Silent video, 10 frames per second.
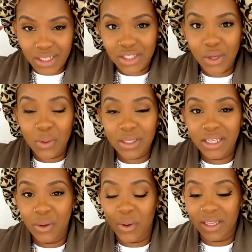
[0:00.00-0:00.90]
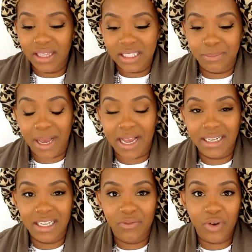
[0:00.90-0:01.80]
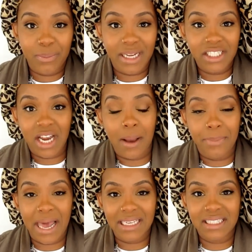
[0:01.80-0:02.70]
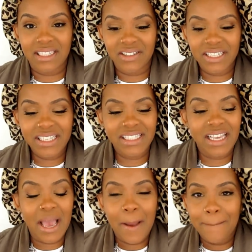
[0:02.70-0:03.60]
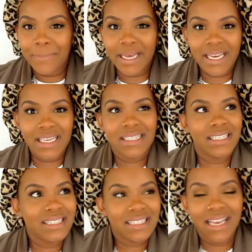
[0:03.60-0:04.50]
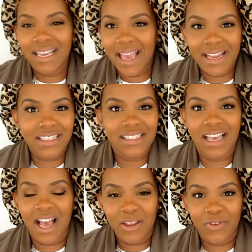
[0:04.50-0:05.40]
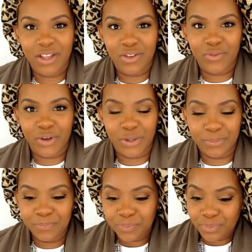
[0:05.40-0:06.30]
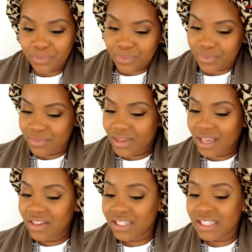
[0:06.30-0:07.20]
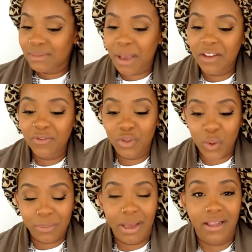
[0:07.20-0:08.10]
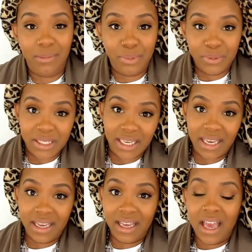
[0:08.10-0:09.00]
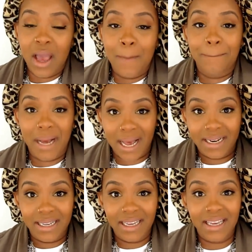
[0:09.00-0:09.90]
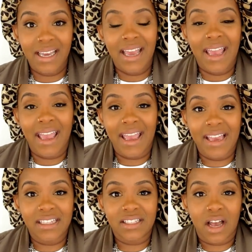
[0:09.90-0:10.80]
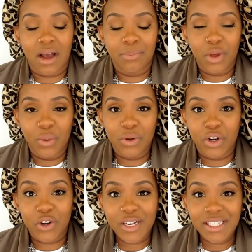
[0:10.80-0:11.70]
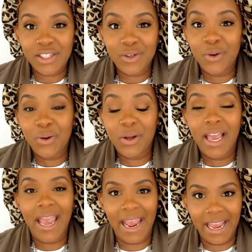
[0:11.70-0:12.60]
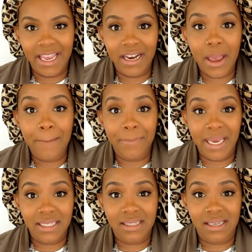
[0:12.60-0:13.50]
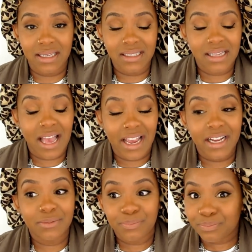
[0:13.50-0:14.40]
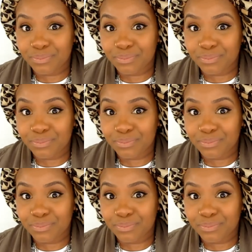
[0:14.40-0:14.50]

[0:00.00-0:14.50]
solely on this bonnet for my shop black series but since again it's the elephant in the room this is my Florbella boutique bonnet and um, the owner Crystal hand makes these like